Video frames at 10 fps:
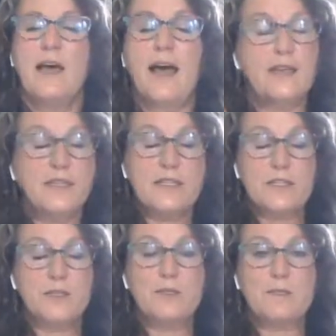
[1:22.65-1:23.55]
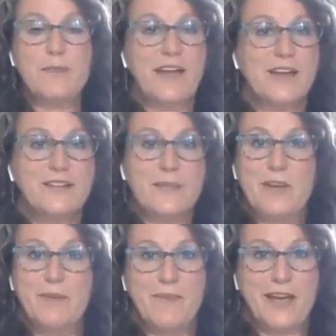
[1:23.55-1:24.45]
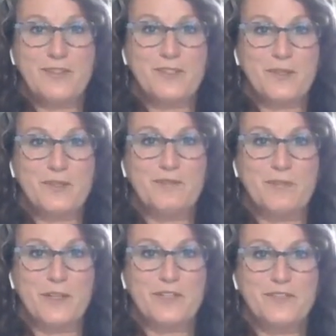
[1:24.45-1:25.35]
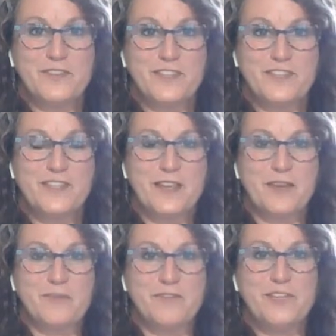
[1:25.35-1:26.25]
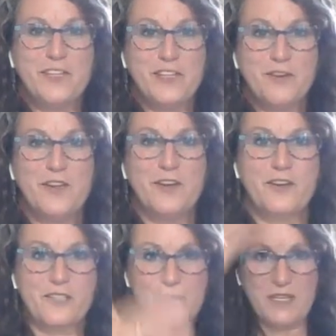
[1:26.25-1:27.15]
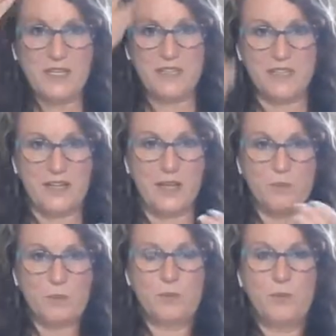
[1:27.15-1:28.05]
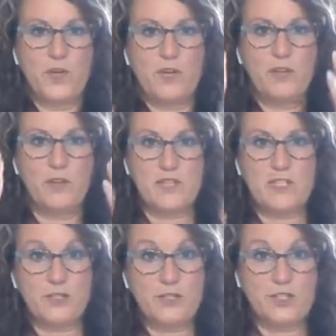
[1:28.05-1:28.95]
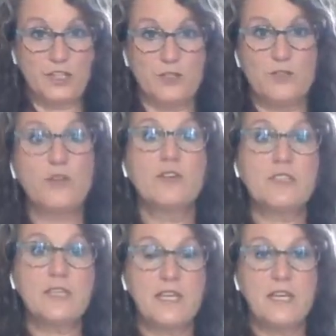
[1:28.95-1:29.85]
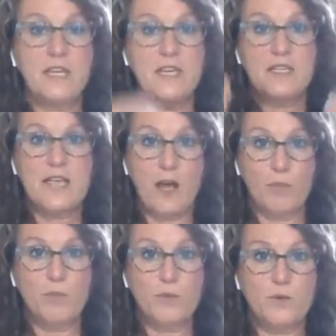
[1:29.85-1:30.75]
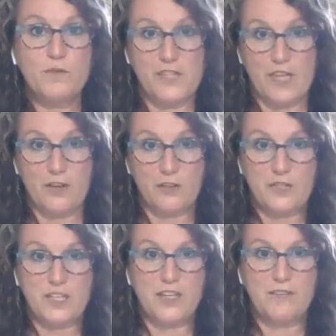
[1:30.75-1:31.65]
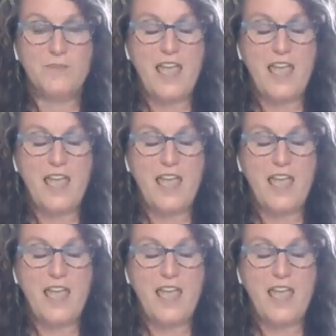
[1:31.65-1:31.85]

I like to close my eyes. I'm going to have my eyes closed for much of this video here just because it helps bring your attention internally to help move the energy.